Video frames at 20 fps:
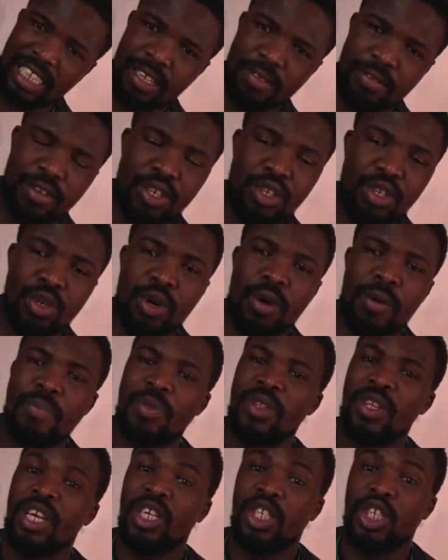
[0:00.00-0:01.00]
video,
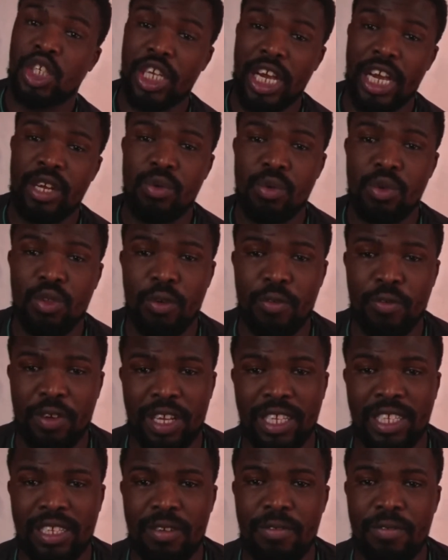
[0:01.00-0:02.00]
share it with your
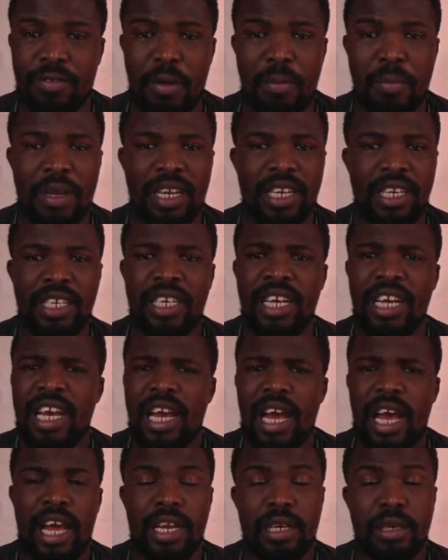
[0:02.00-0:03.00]
friends and family,
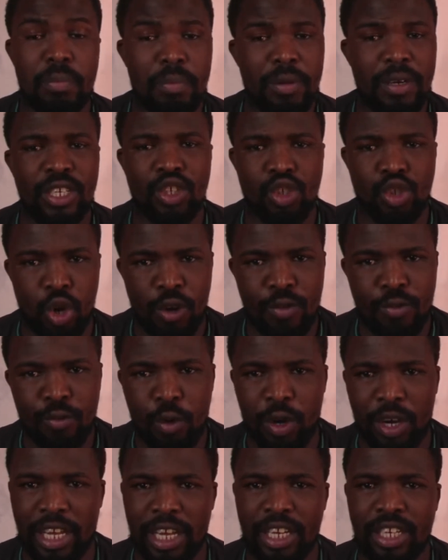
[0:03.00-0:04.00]
and please don't
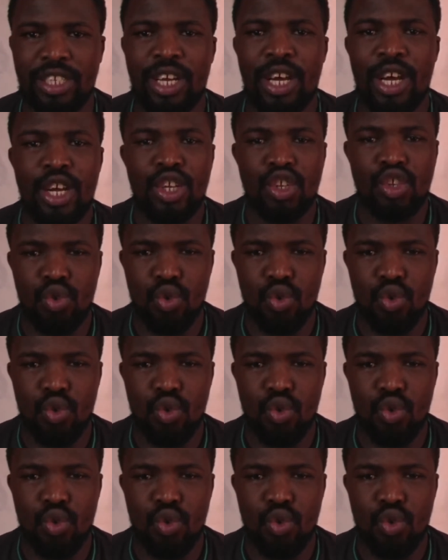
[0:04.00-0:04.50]
forget to